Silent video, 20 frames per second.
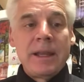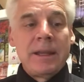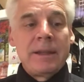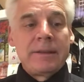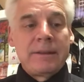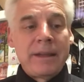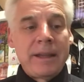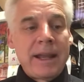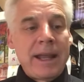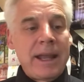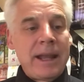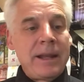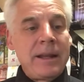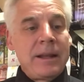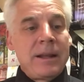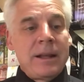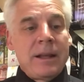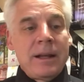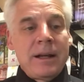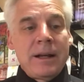today.
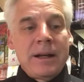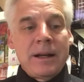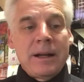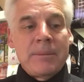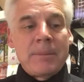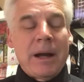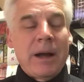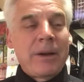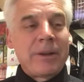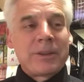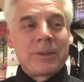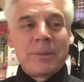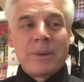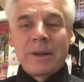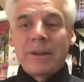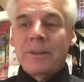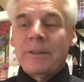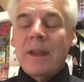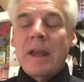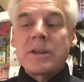I also
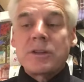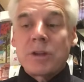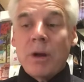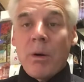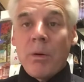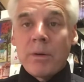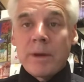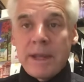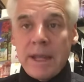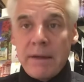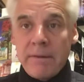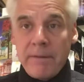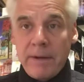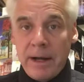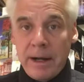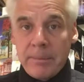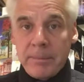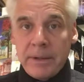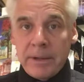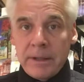want to say, don't give
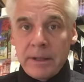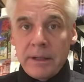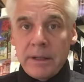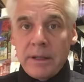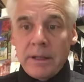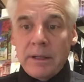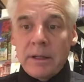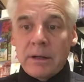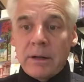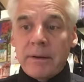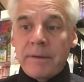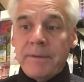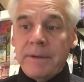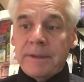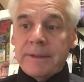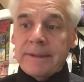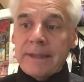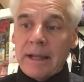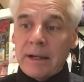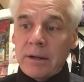up. If
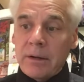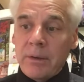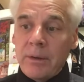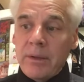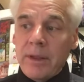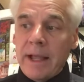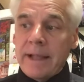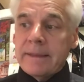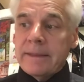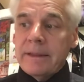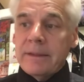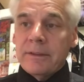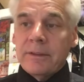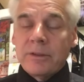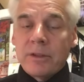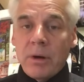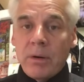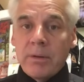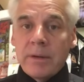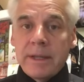you set a goal like this,
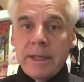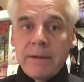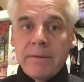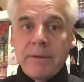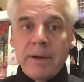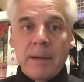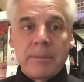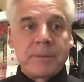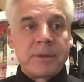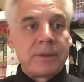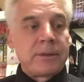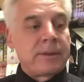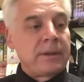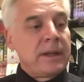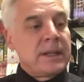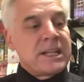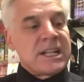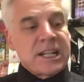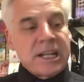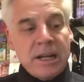don't give up. Just
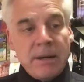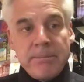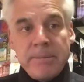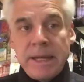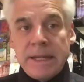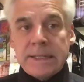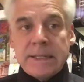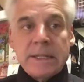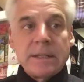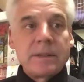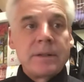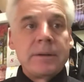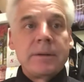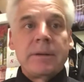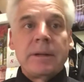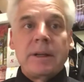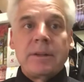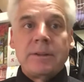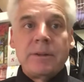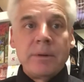commit to
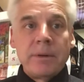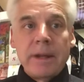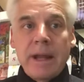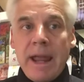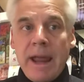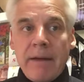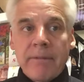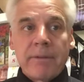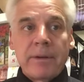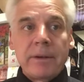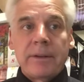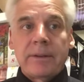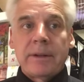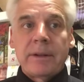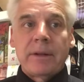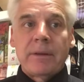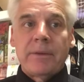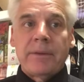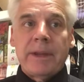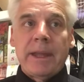doing it. Do it every
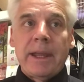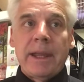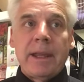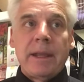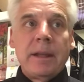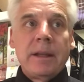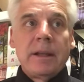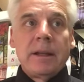single day.